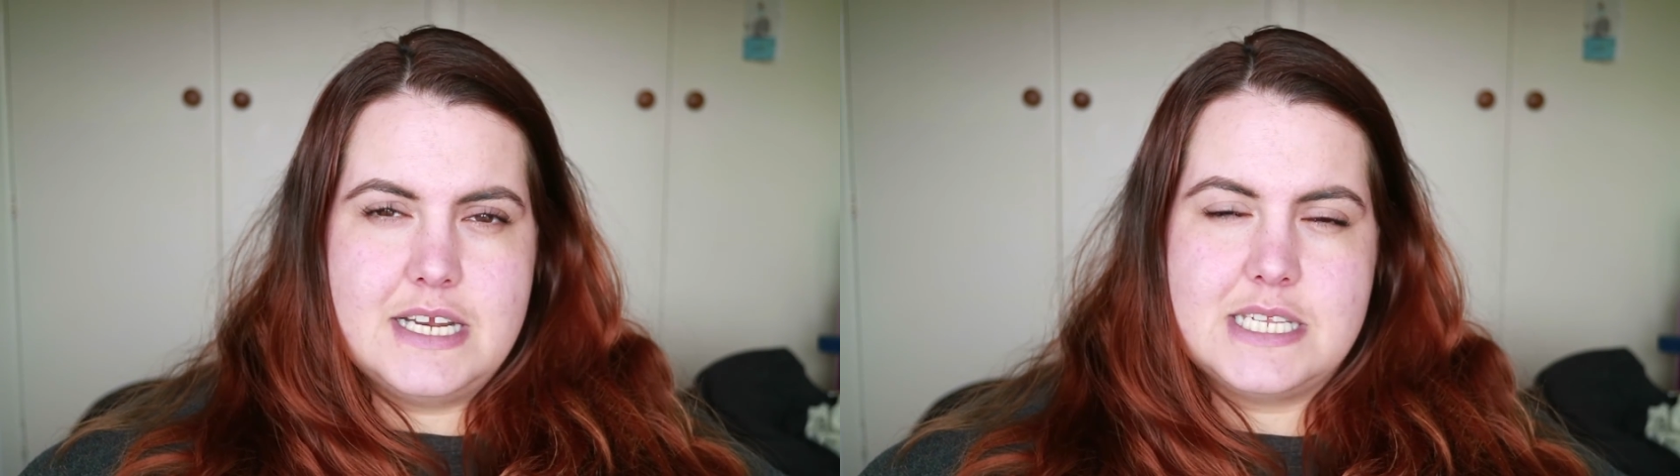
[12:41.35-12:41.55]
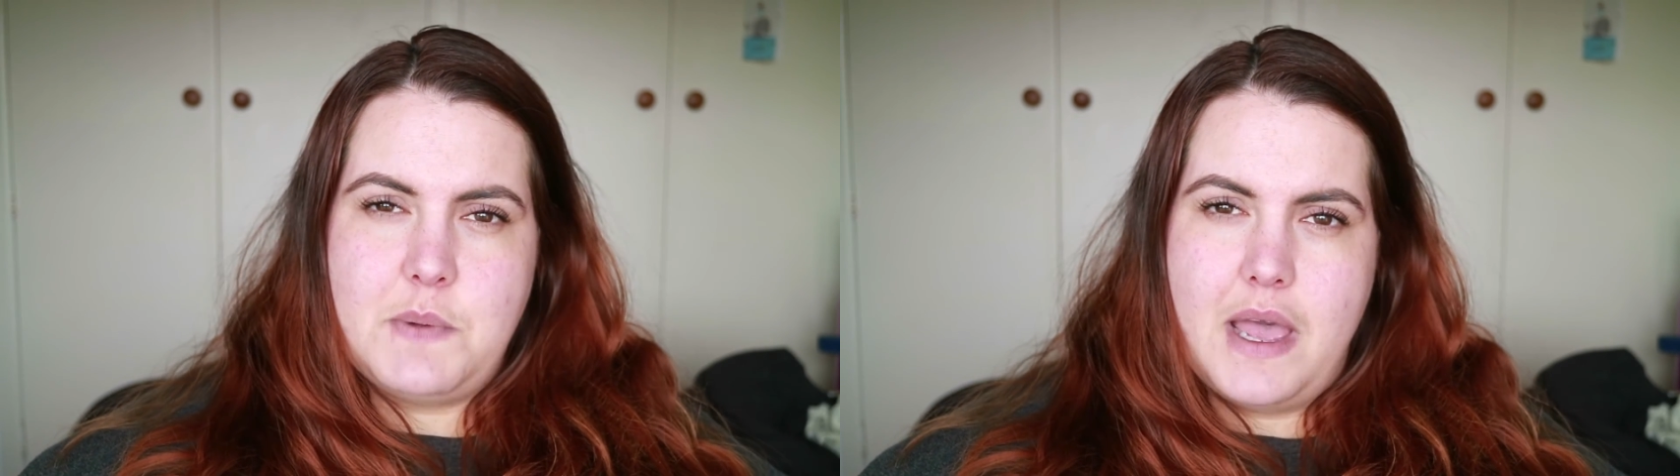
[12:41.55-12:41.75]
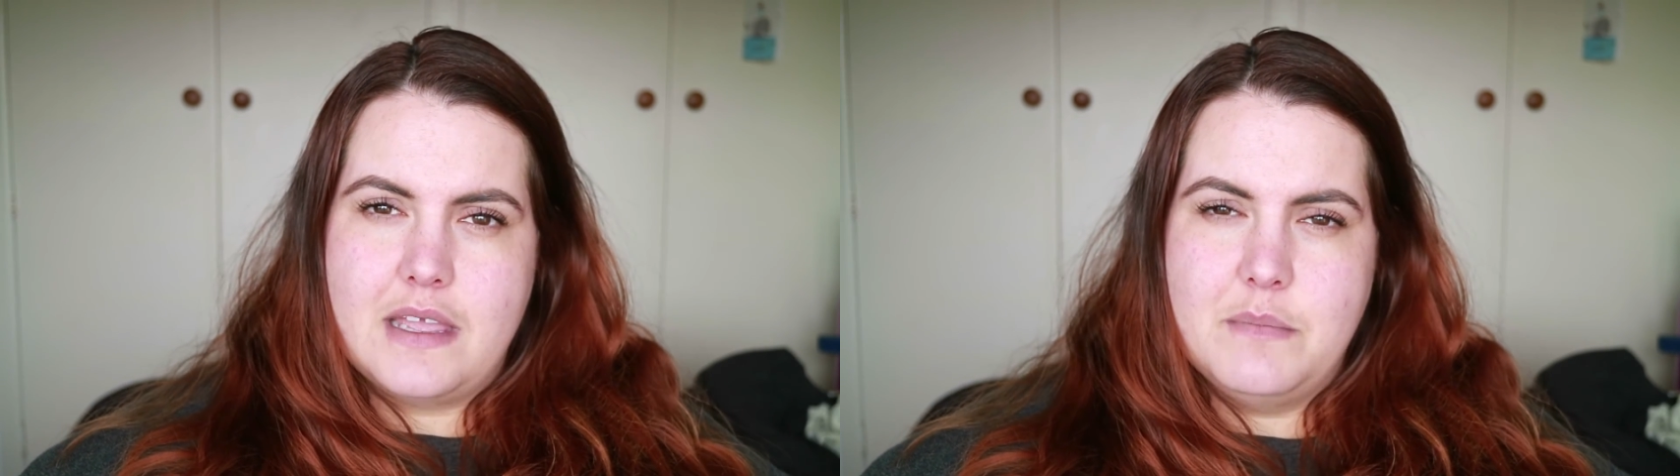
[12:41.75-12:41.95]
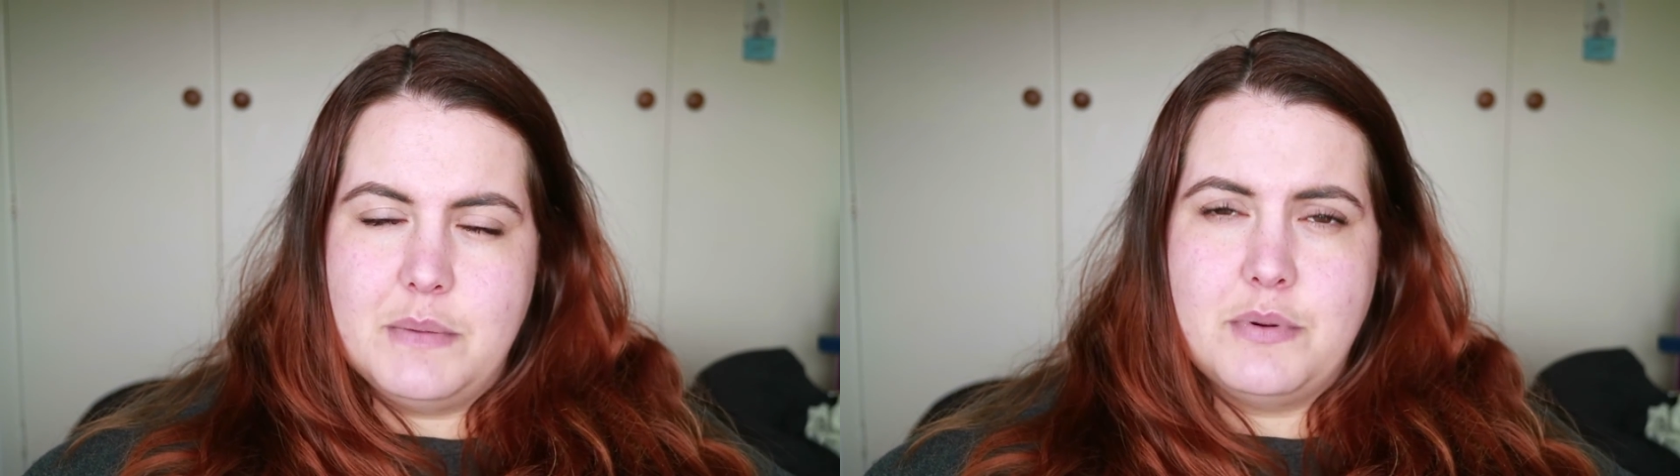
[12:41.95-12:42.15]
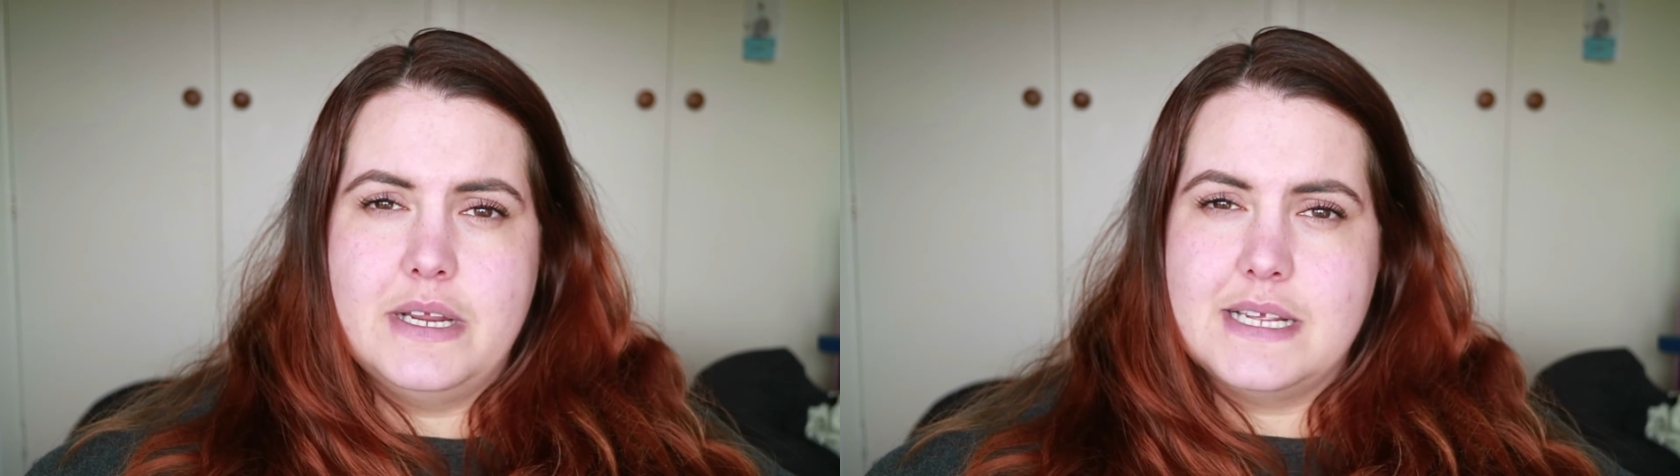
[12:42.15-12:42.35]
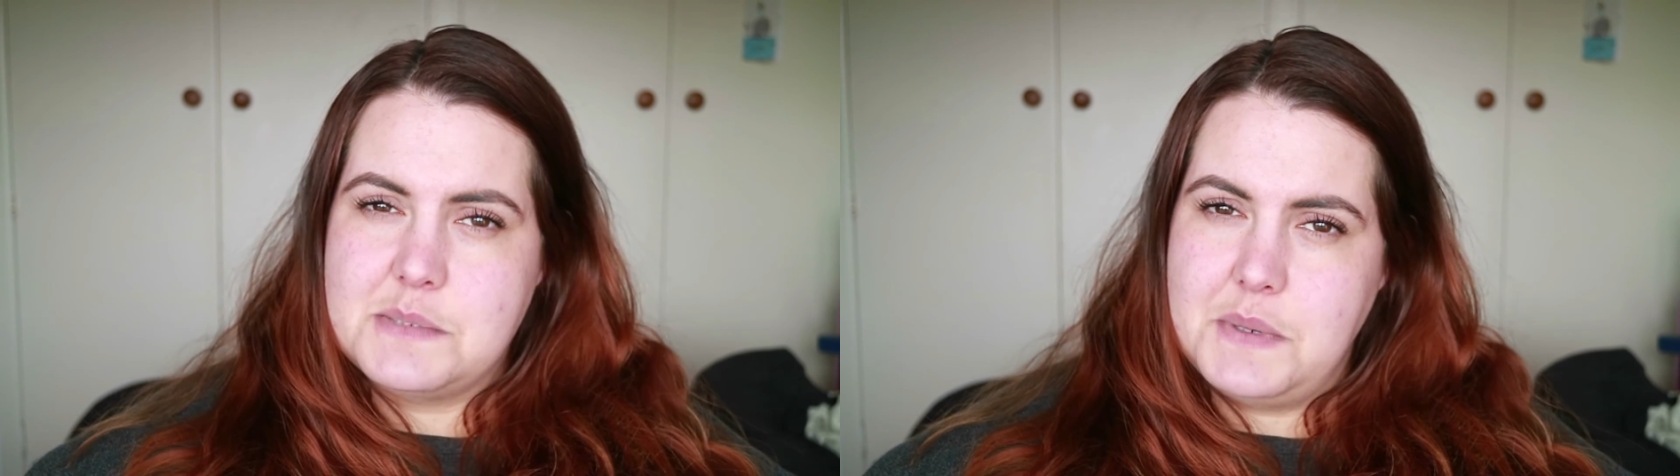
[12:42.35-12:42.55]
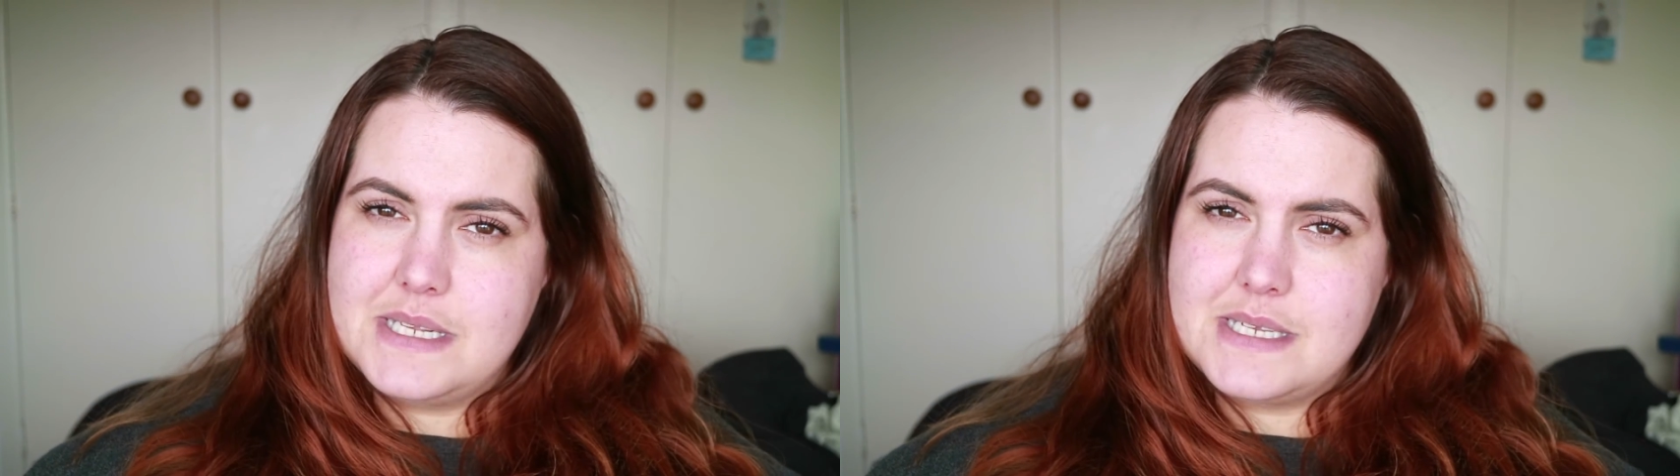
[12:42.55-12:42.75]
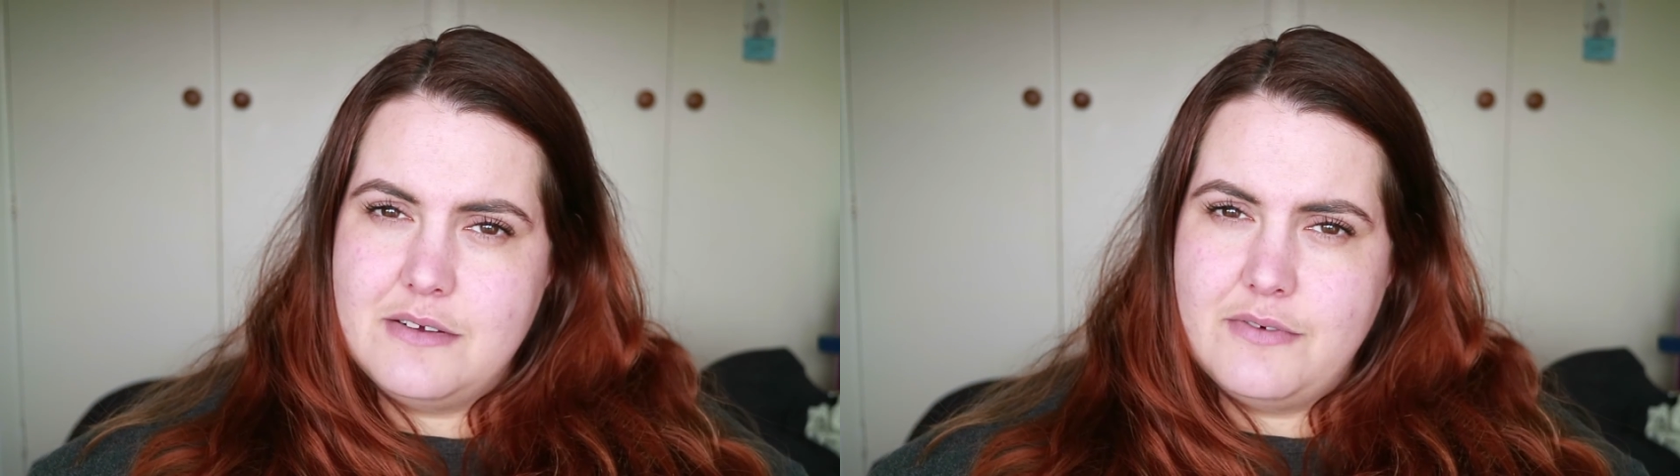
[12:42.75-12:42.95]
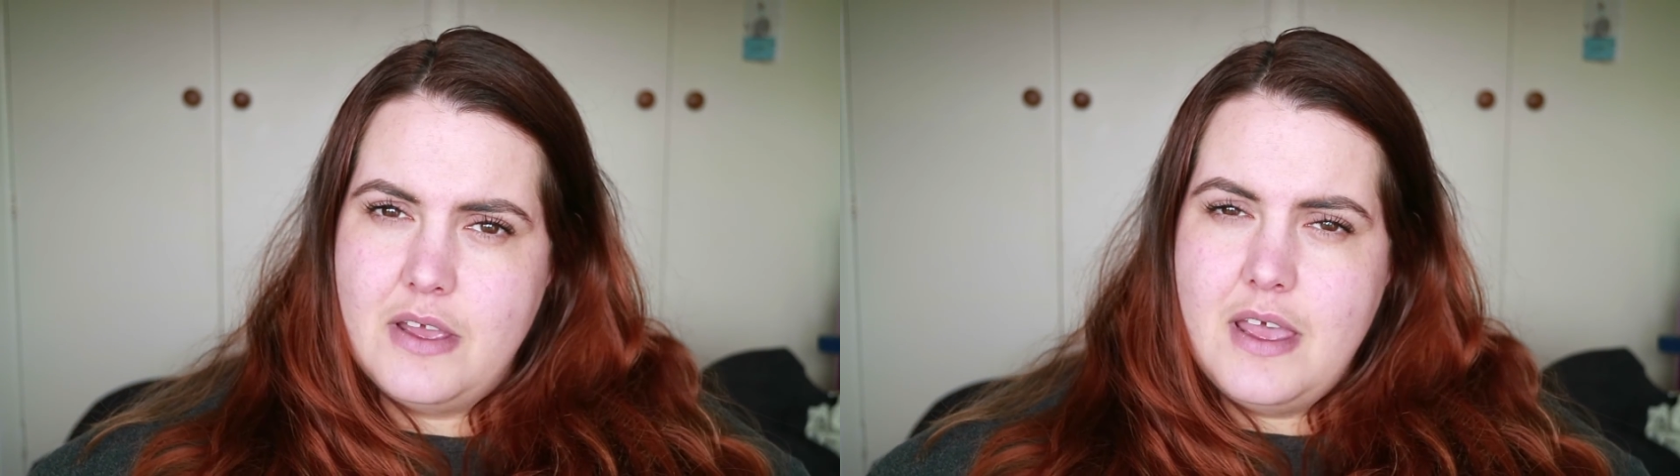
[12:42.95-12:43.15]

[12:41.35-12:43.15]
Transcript: a spa can be pretty expensive,